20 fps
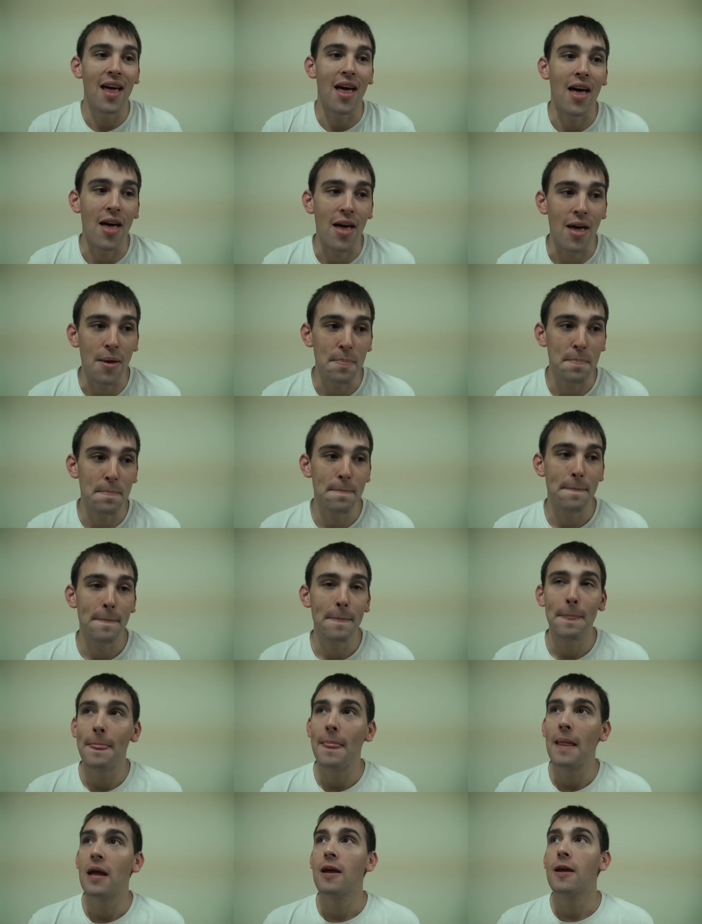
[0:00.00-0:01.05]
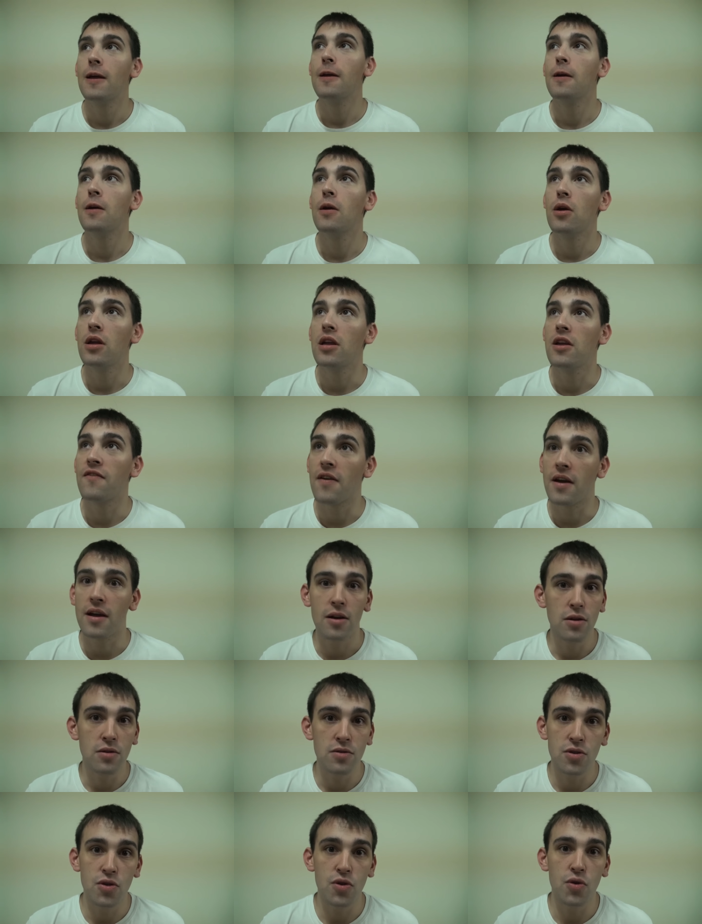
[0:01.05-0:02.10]
Uh, if I
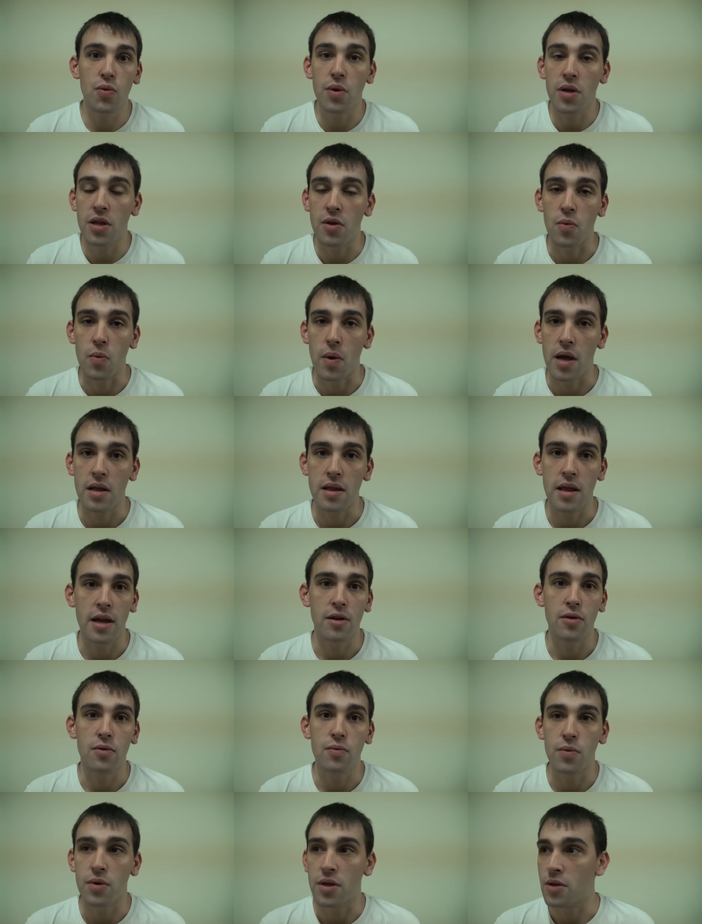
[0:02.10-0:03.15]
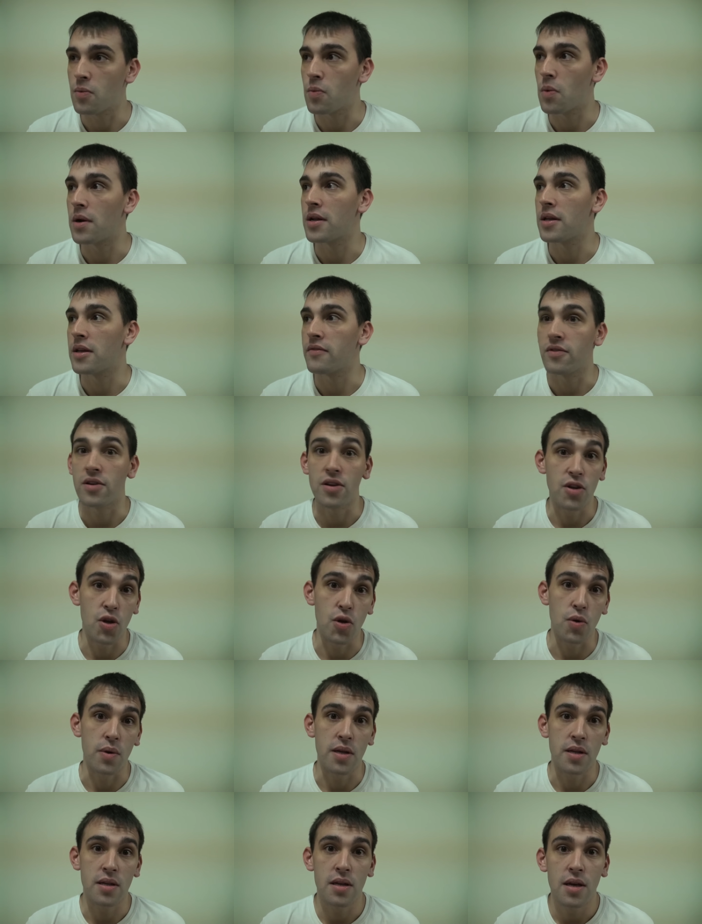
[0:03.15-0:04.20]
don't do really well, I don't really want to even
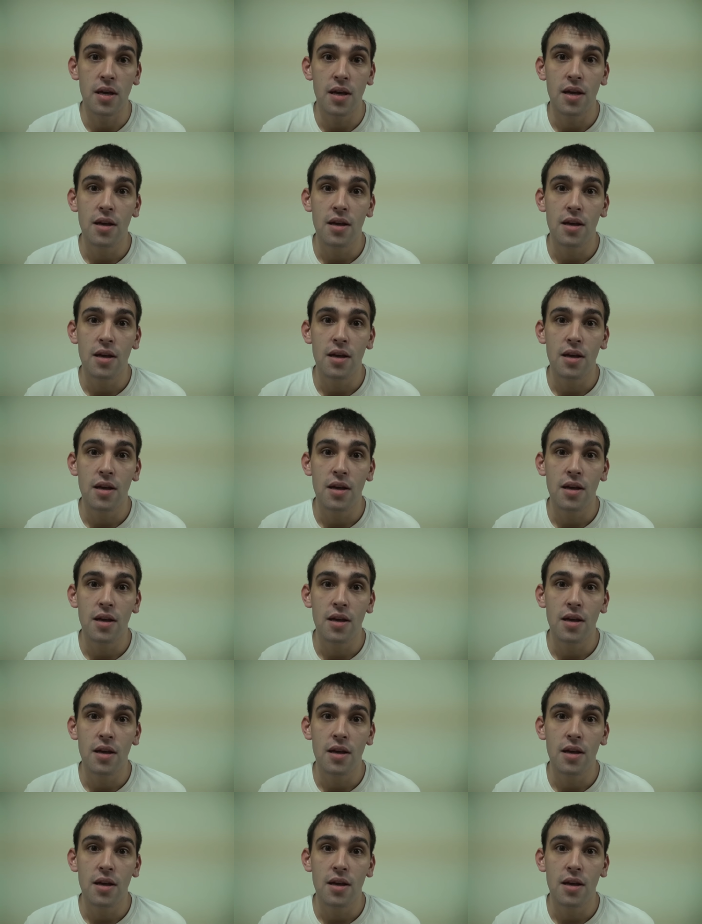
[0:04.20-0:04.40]
do it.